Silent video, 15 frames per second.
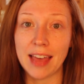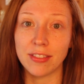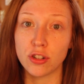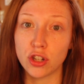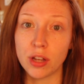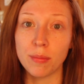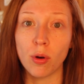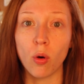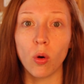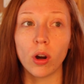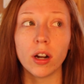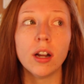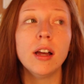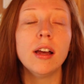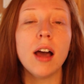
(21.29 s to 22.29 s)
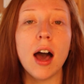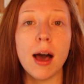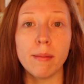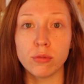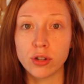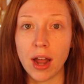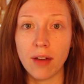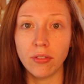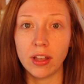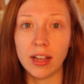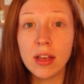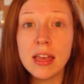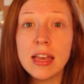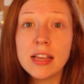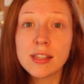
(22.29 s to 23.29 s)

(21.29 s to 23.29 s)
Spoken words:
at the gym or traveling.